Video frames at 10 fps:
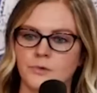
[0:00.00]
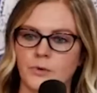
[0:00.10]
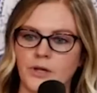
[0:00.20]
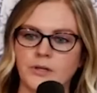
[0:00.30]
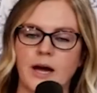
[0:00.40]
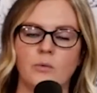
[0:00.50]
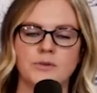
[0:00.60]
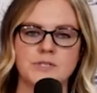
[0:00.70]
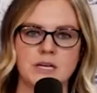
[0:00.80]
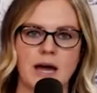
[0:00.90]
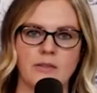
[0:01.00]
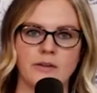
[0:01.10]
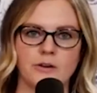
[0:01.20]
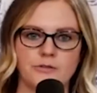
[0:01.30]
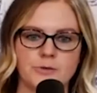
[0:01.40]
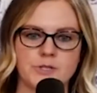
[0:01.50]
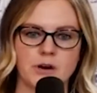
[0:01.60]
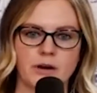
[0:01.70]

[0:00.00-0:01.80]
Well, and so, yeah, we'll see how the interviews go.